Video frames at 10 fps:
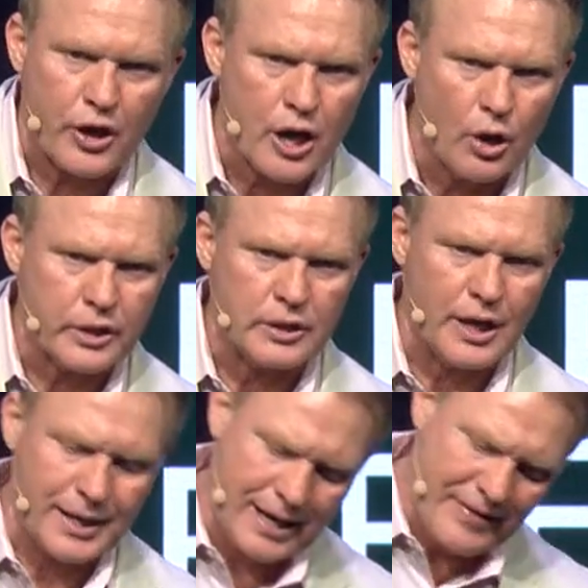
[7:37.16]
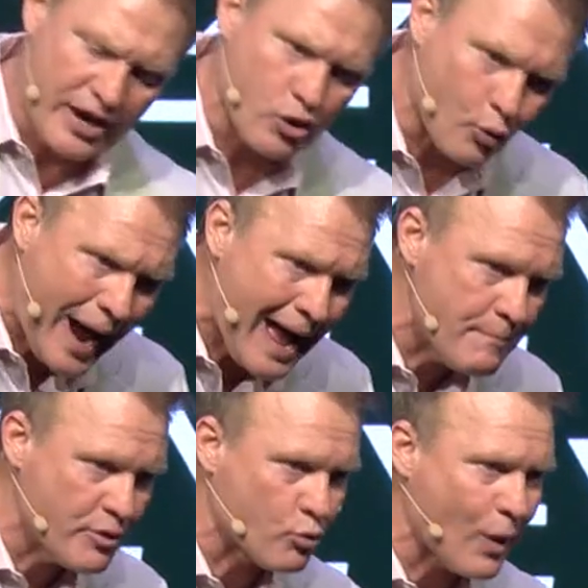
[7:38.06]
the coconut and they
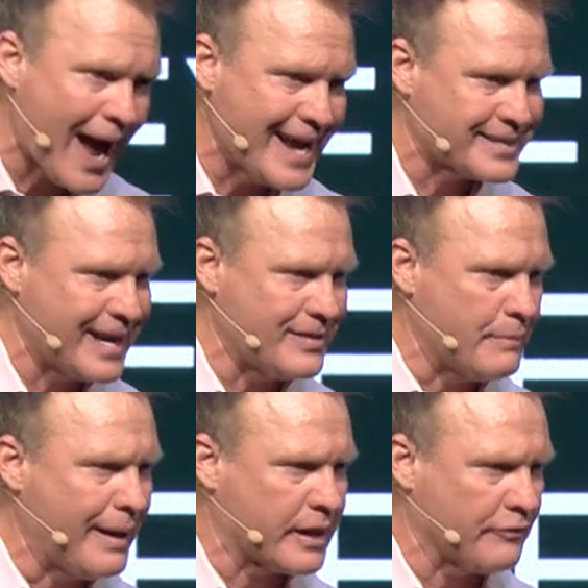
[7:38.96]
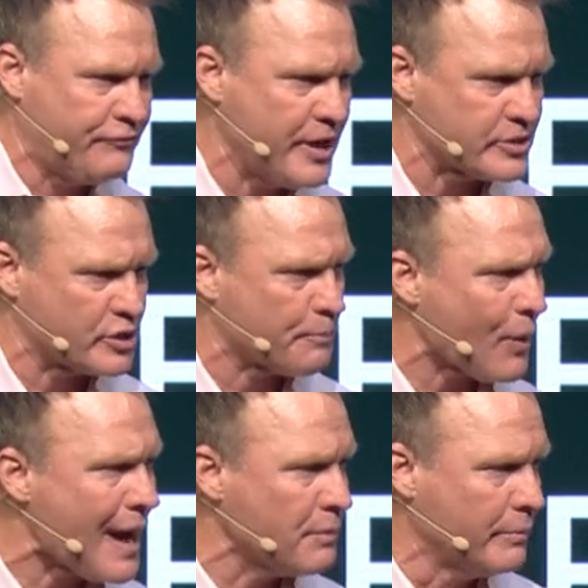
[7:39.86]
grab the rice and they make a fist. The
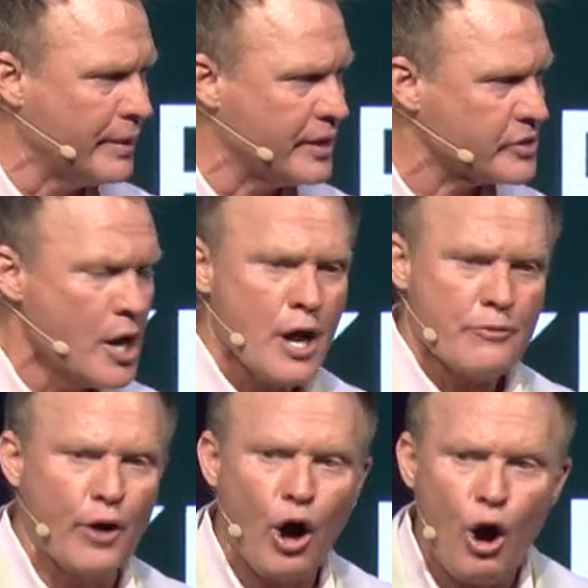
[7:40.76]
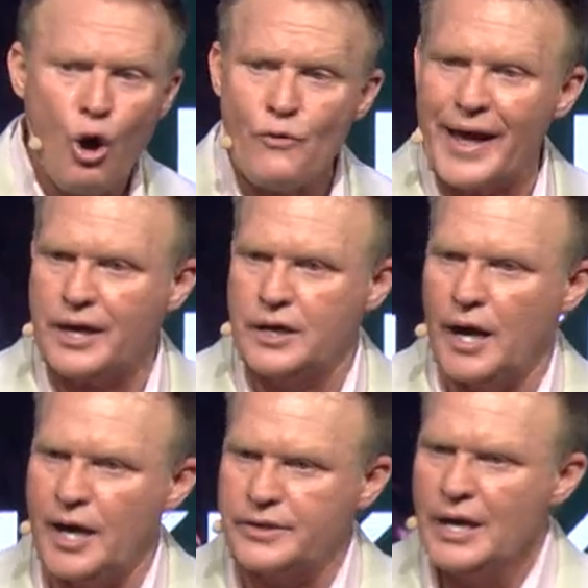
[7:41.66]
problem is the hole they
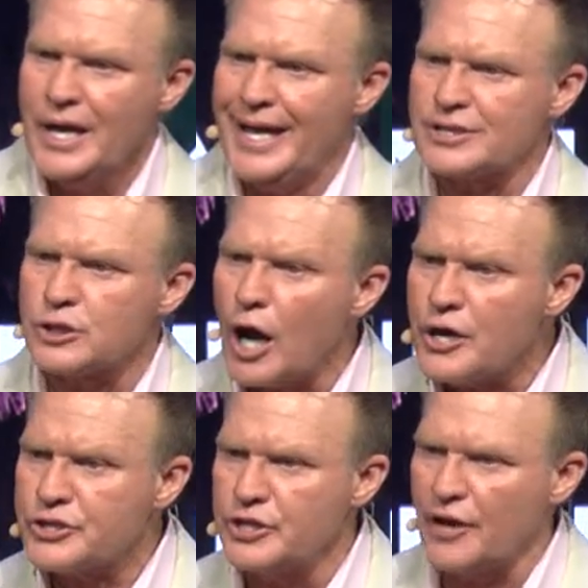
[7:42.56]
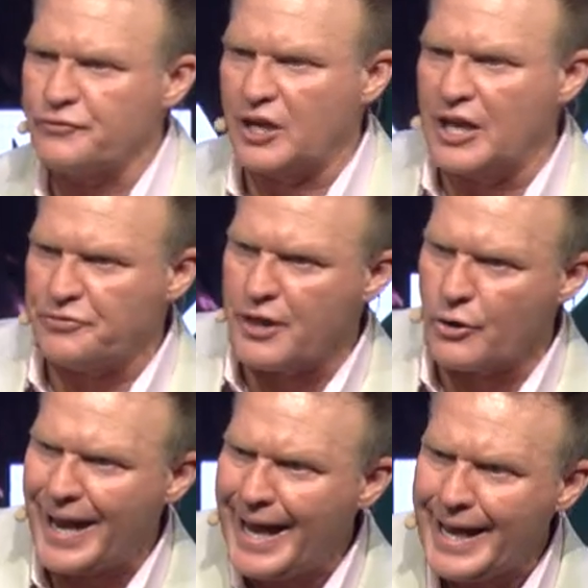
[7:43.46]
cut is large enough to get
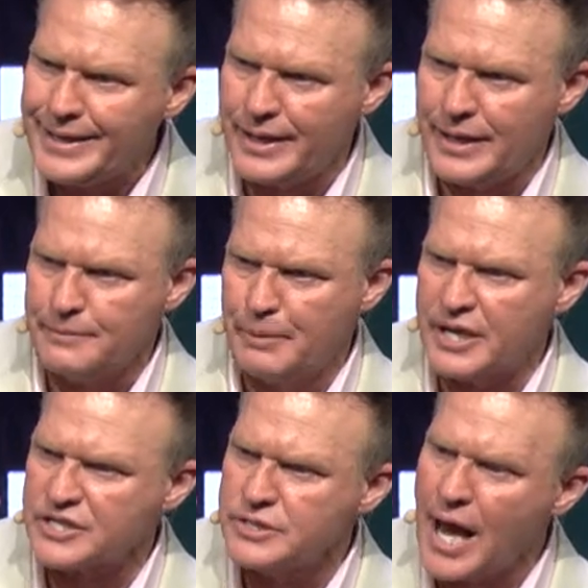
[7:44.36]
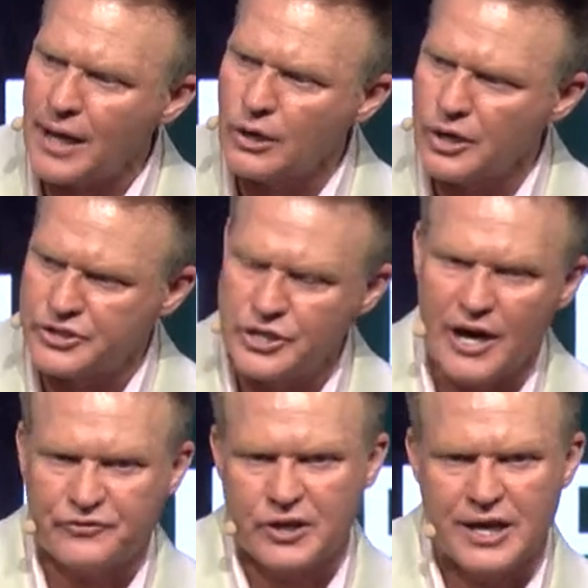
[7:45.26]
their hand in, but it's not large
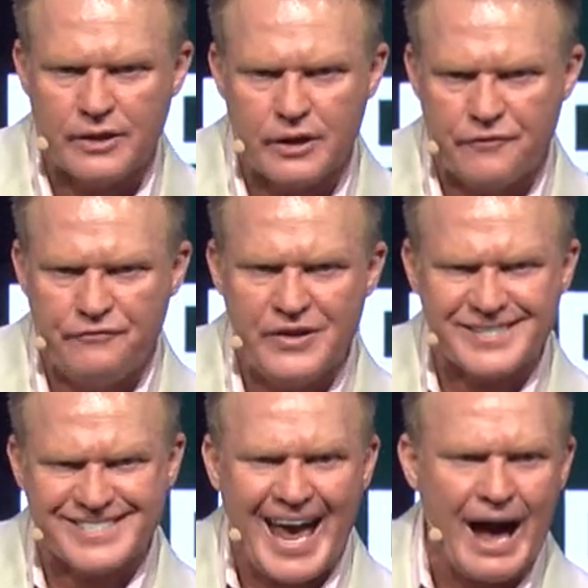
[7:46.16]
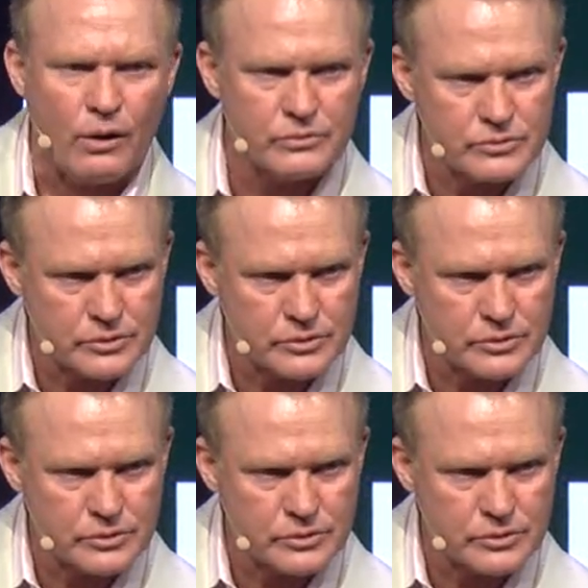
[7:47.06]
enough to get their fist out.